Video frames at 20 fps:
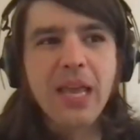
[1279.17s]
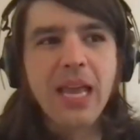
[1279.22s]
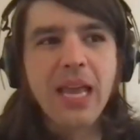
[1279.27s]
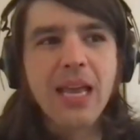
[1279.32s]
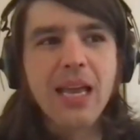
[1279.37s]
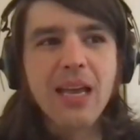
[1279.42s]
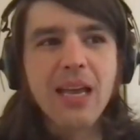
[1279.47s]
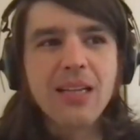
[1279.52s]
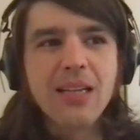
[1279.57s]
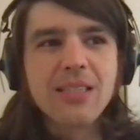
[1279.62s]

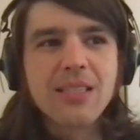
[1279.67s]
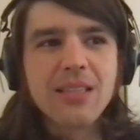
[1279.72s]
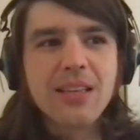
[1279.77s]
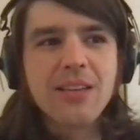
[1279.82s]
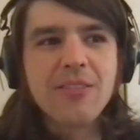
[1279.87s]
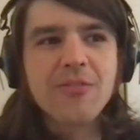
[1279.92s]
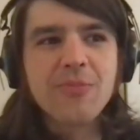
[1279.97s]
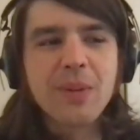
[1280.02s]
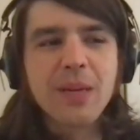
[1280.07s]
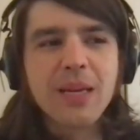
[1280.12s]
and
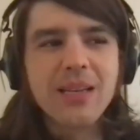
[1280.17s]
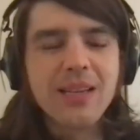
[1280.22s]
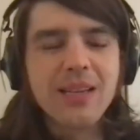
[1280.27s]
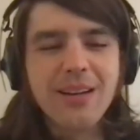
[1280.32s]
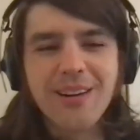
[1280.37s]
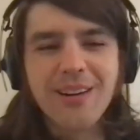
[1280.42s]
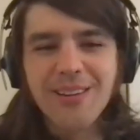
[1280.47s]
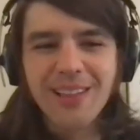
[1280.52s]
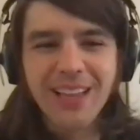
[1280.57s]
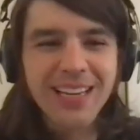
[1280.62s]
they've been
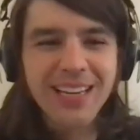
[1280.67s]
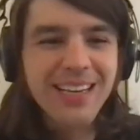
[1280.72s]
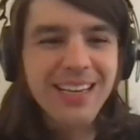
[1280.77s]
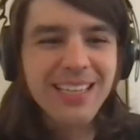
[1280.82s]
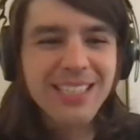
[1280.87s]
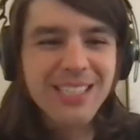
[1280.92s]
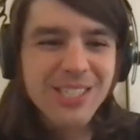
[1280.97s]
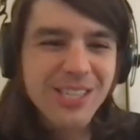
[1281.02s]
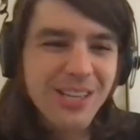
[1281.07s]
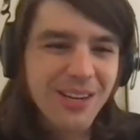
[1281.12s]
in our late
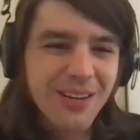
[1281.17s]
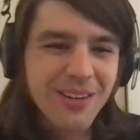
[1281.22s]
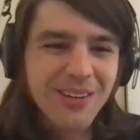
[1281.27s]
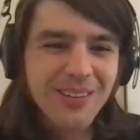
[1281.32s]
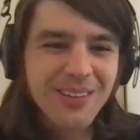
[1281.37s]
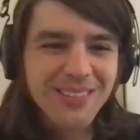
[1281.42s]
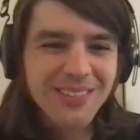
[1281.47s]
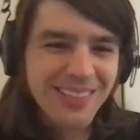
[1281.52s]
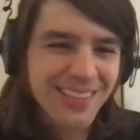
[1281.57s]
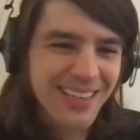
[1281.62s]
night
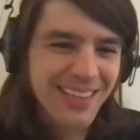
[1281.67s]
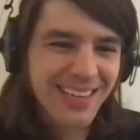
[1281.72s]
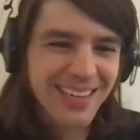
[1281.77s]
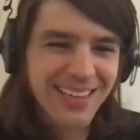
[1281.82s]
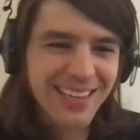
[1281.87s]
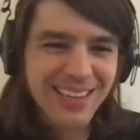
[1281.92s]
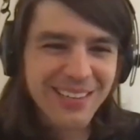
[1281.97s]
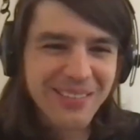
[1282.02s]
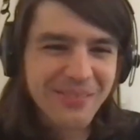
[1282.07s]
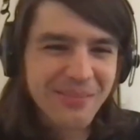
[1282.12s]
show
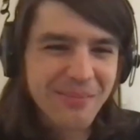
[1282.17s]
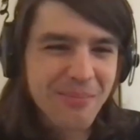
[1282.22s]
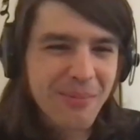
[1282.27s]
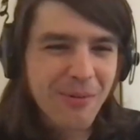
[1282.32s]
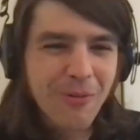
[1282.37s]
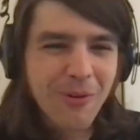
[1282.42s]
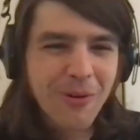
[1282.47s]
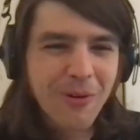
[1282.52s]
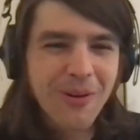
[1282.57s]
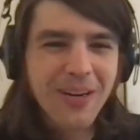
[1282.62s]

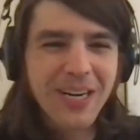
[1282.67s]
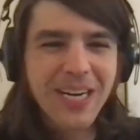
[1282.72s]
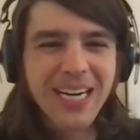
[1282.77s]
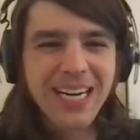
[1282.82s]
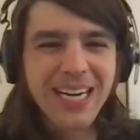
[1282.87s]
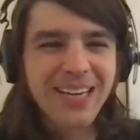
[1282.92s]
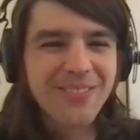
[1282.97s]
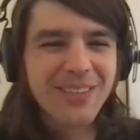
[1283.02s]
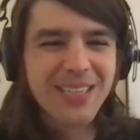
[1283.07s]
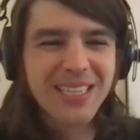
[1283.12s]

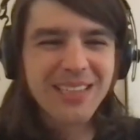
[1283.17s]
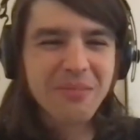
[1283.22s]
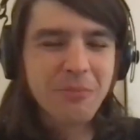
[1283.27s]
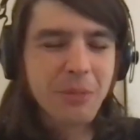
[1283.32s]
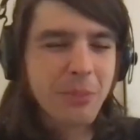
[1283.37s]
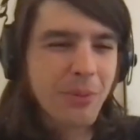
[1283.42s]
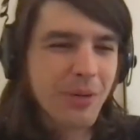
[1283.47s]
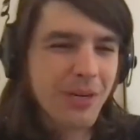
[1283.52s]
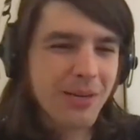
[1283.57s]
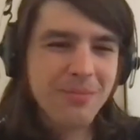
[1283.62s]
before, and we
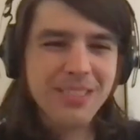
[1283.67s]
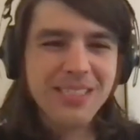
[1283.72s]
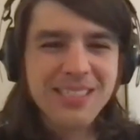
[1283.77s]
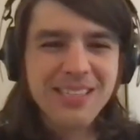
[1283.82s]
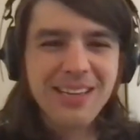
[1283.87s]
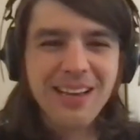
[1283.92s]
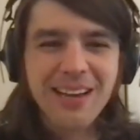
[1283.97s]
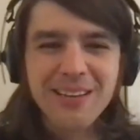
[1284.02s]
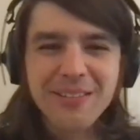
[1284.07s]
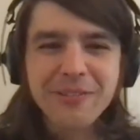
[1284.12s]
put them in
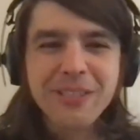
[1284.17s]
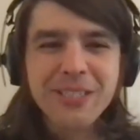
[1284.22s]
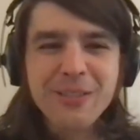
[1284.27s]
stuff.